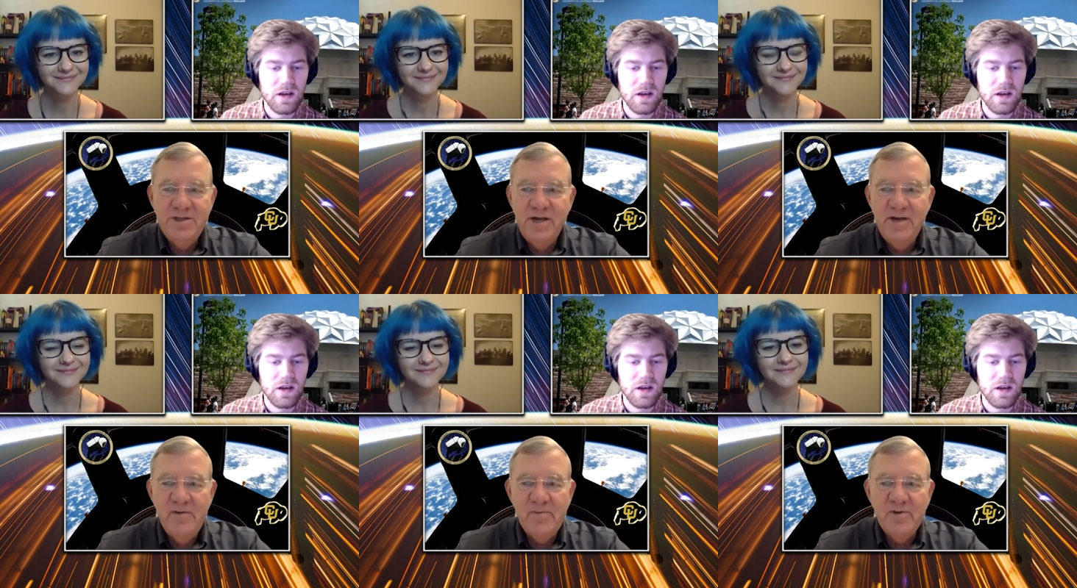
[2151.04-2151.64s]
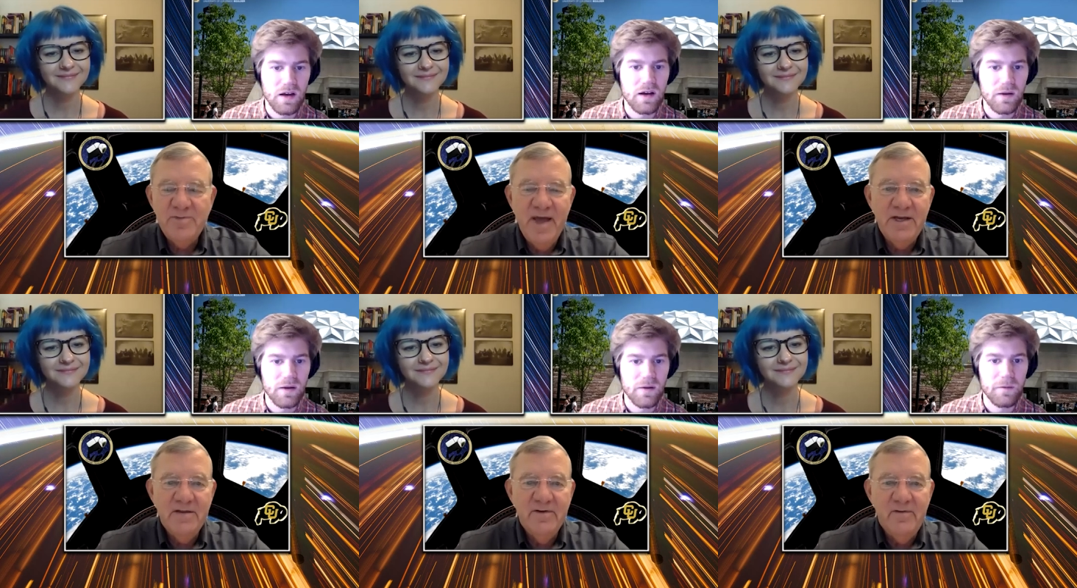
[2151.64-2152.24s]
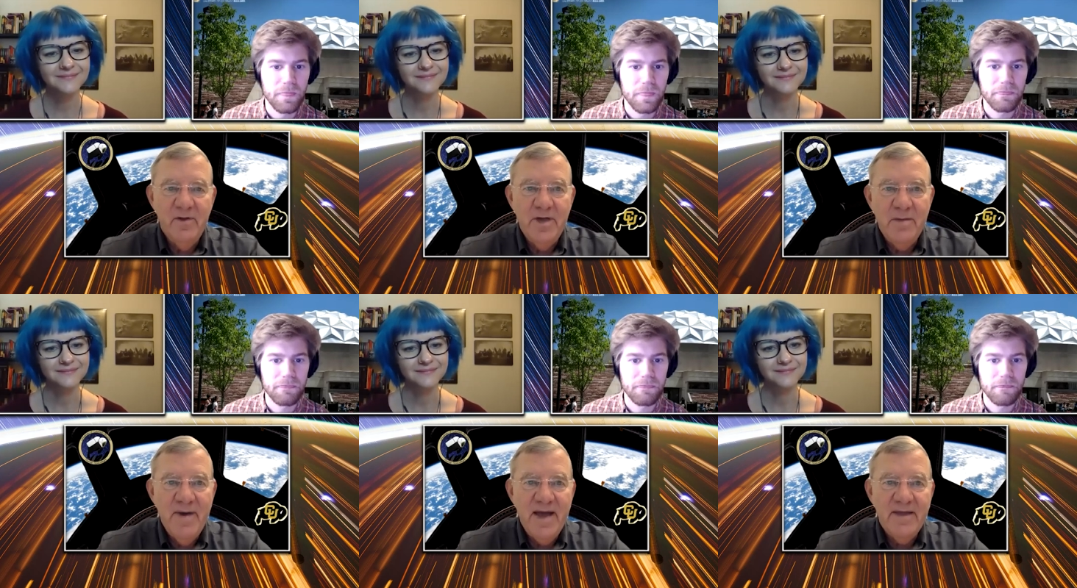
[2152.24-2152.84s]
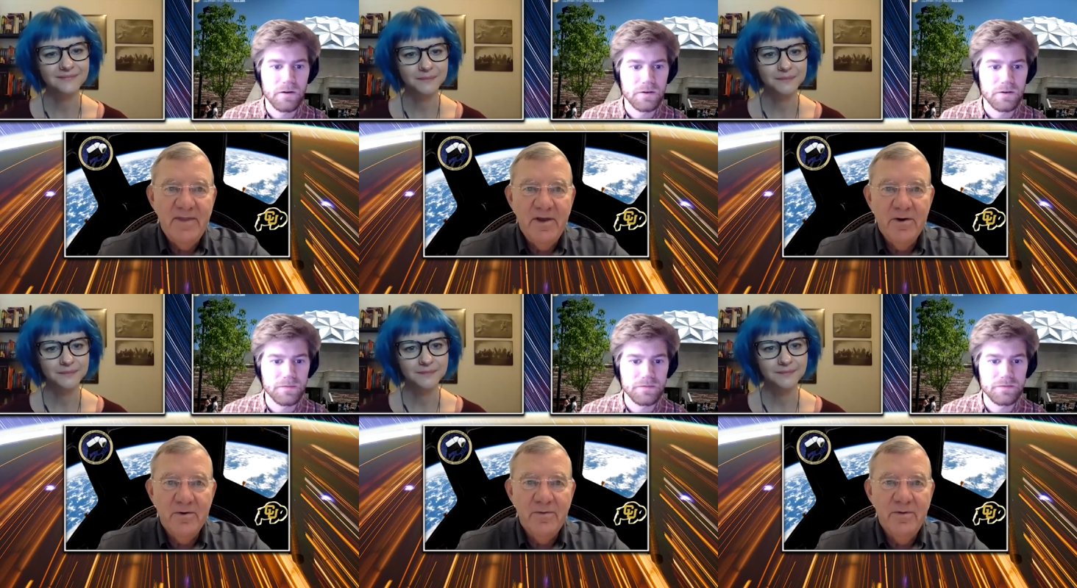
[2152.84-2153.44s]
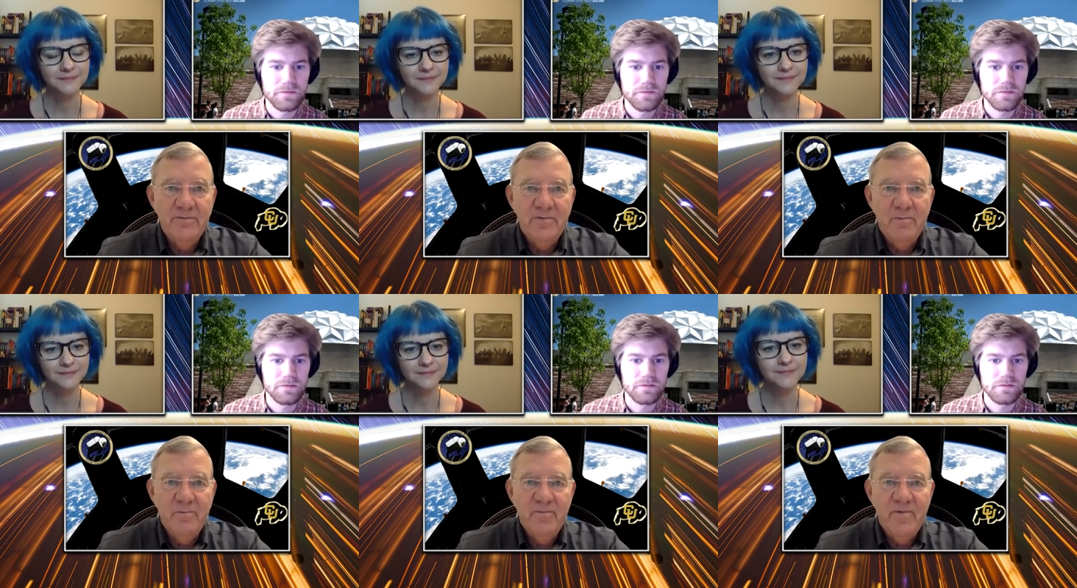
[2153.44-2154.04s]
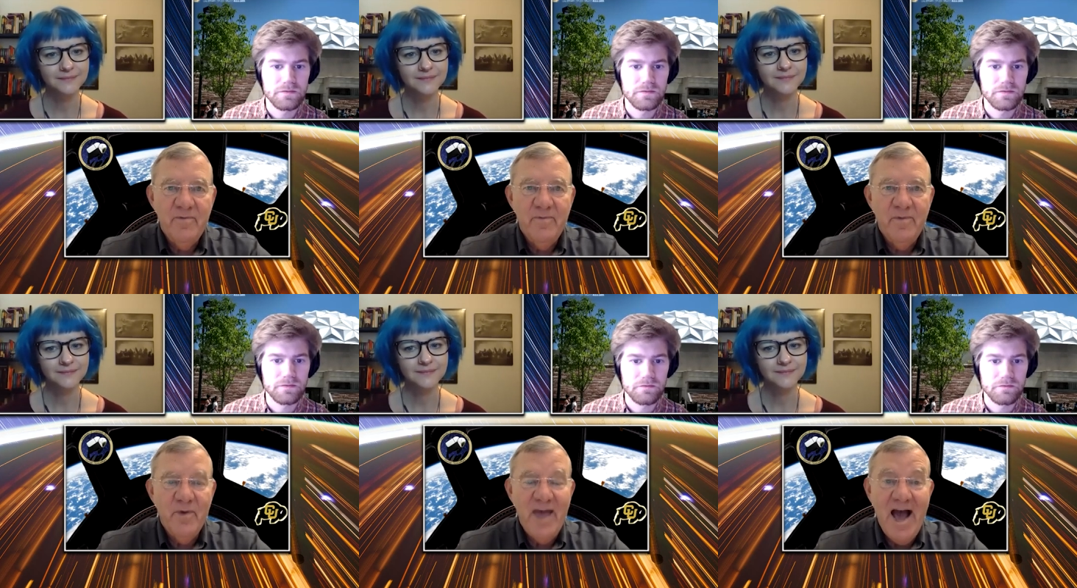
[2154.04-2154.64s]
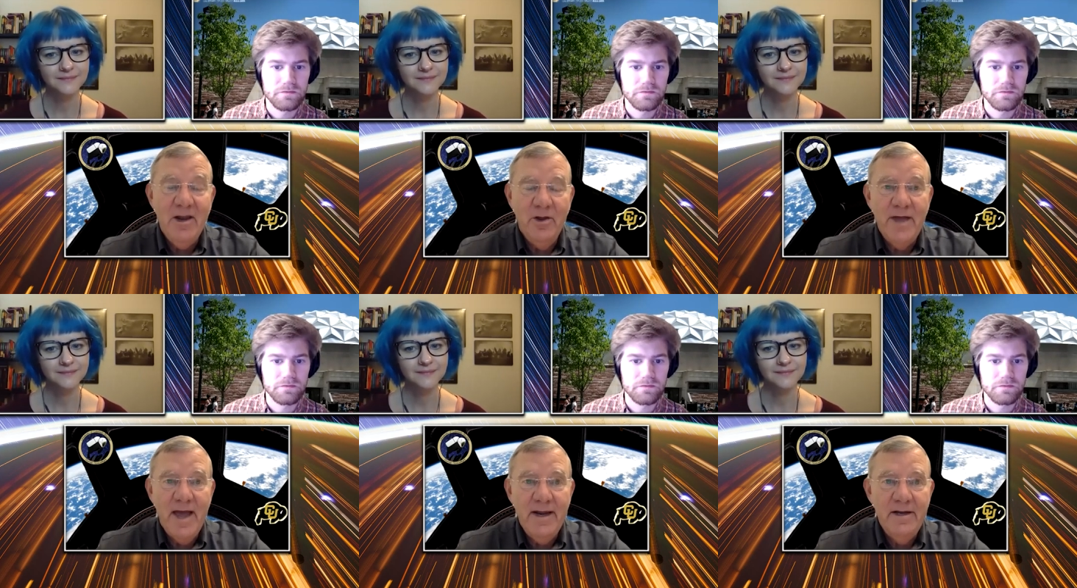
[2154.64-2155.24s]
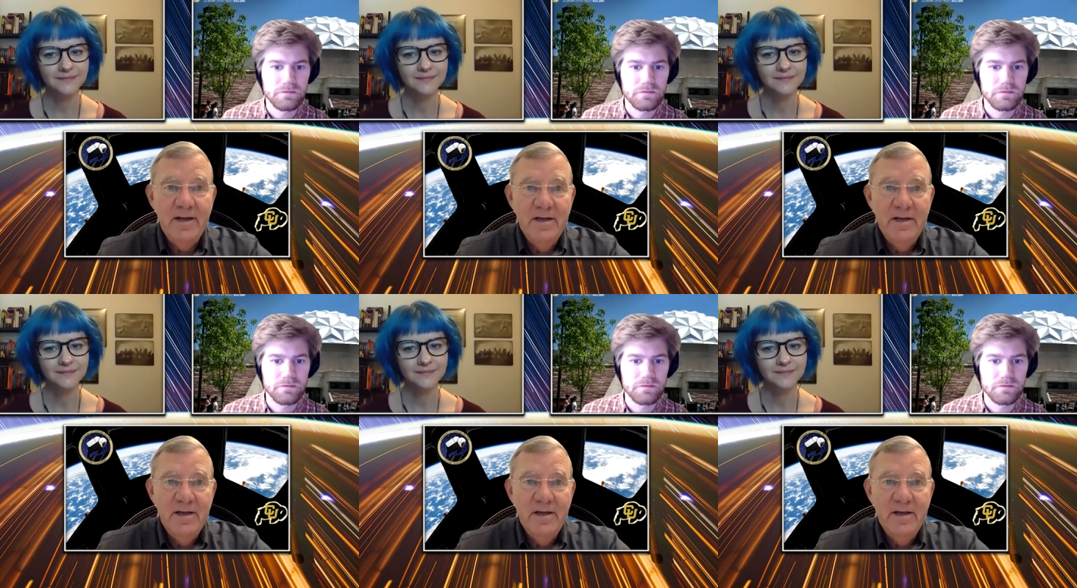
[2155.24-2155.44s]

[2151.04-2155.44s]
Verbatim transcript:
Speaker 1: a different perspective of looking back at the earth from, from, the way I look at it.